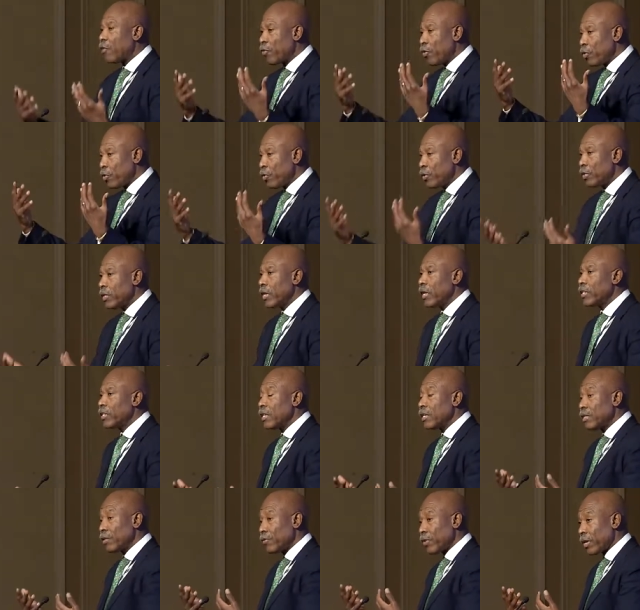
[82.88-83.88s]
for those
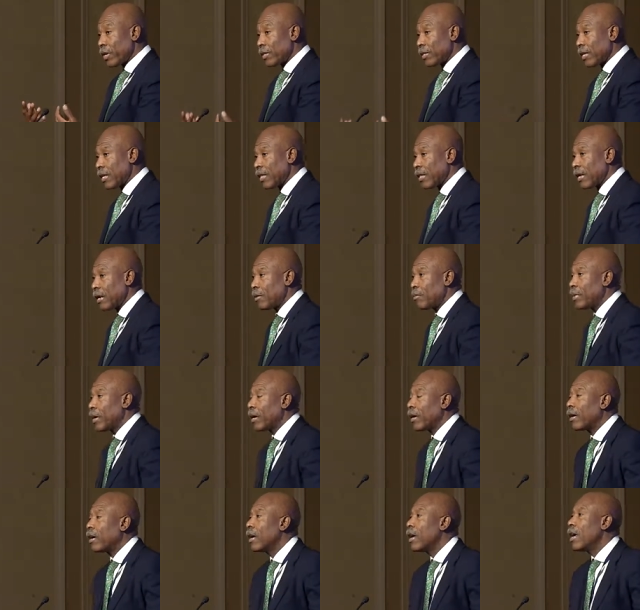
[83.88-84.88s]
actions for the central
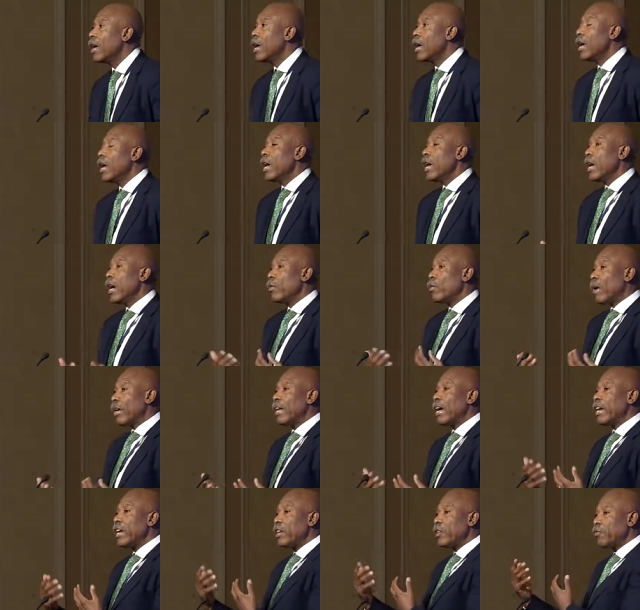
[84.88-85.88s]
bank. And what
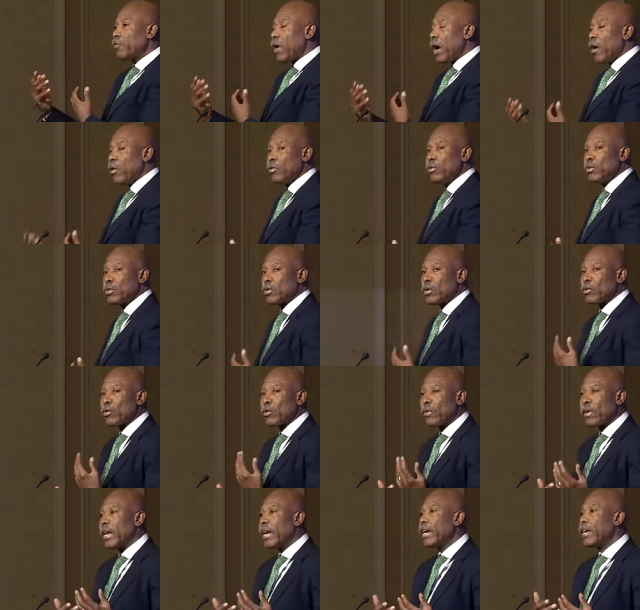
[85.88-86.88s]
I had found sort
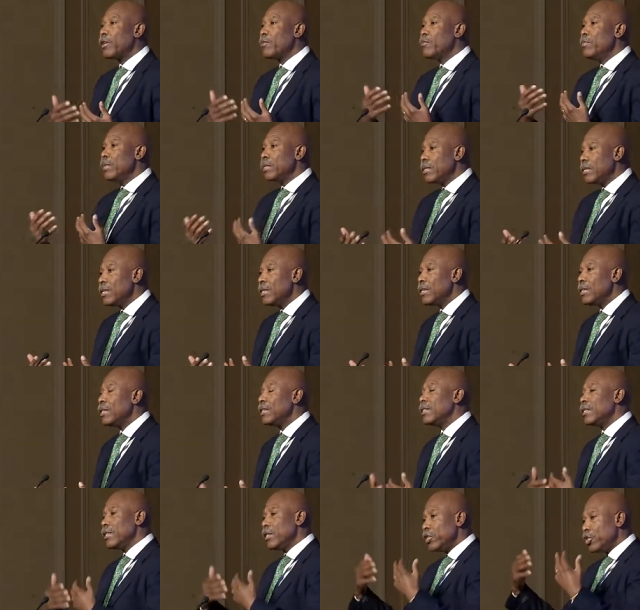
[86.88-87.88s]
of like missing
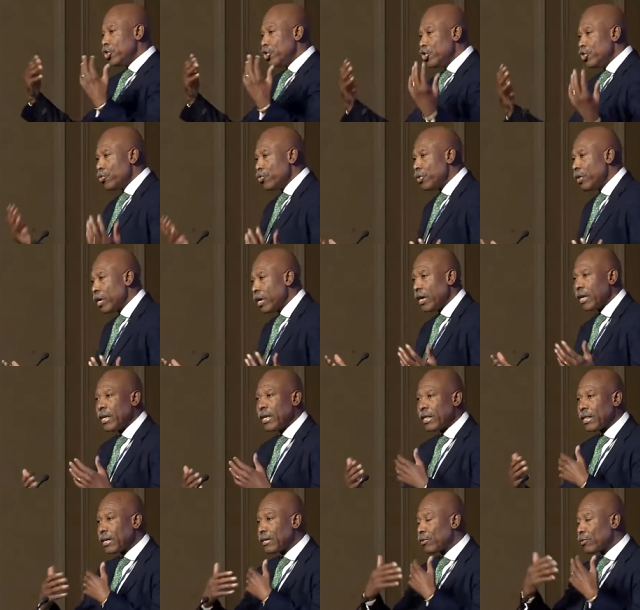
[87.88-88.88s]
is this new
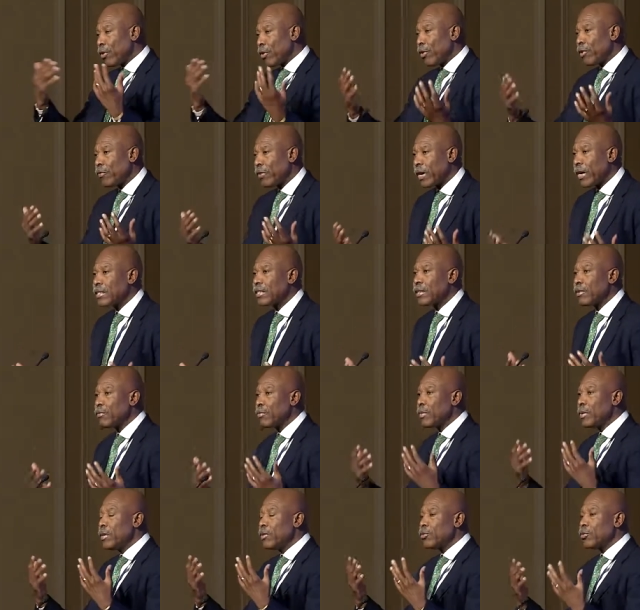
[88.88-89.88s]
area that all of us have
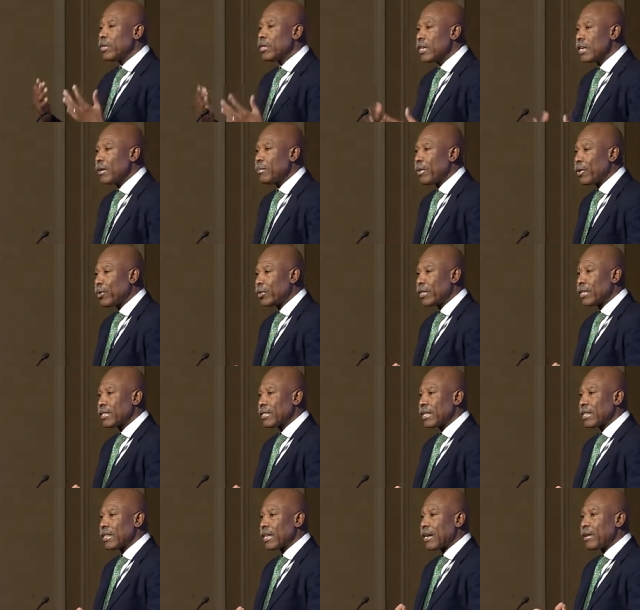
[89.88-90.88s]
been talking about as
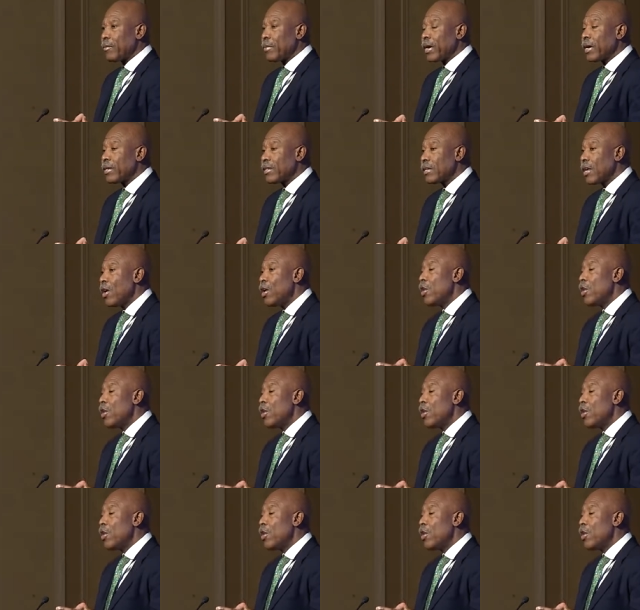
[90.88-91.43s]
central banks,